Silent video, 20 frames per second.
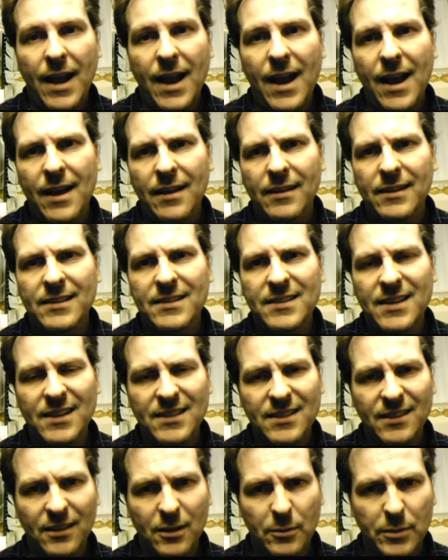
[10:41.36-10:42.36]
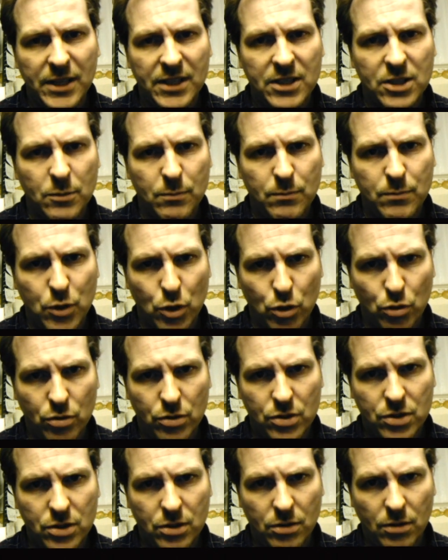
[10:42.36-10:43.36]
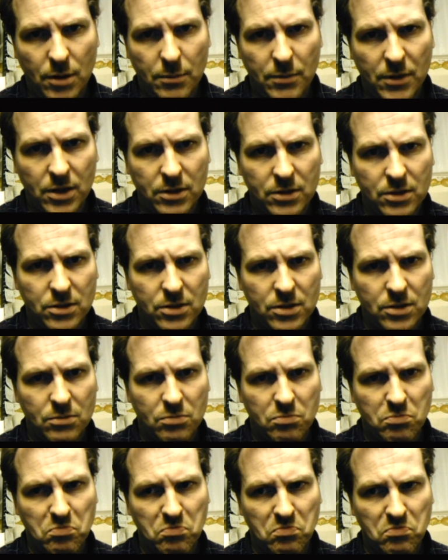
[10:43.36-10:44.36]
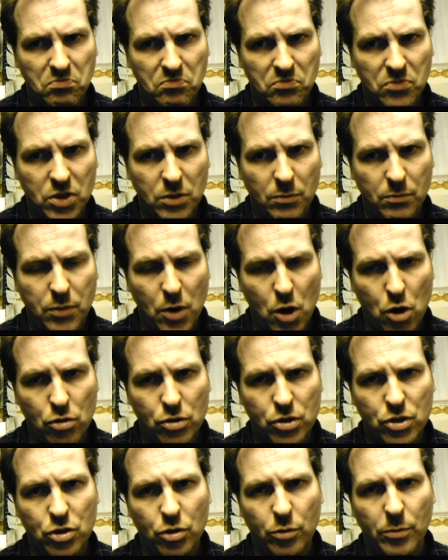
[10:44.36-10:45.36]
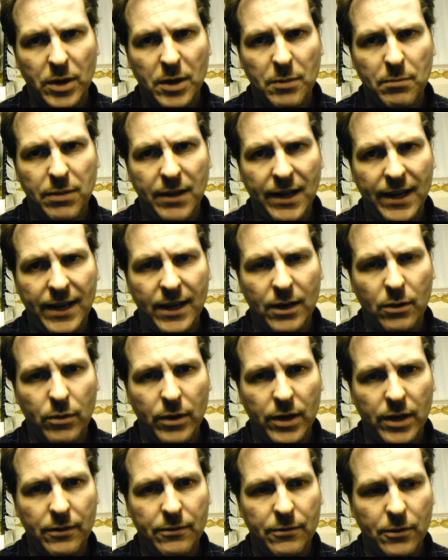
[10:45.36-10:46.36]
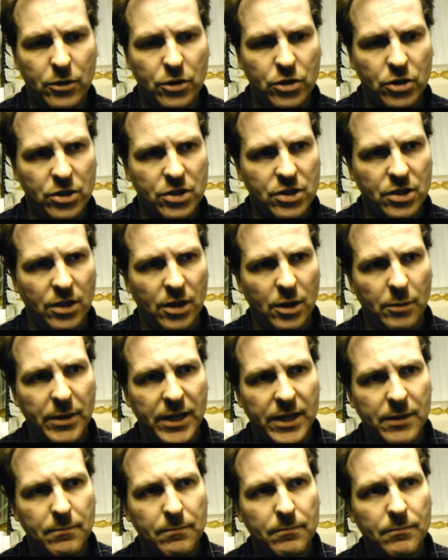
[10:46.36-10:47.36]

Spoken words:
and it takes a little bit to boot, so I'm not supposed to be playing with it for just a little bit.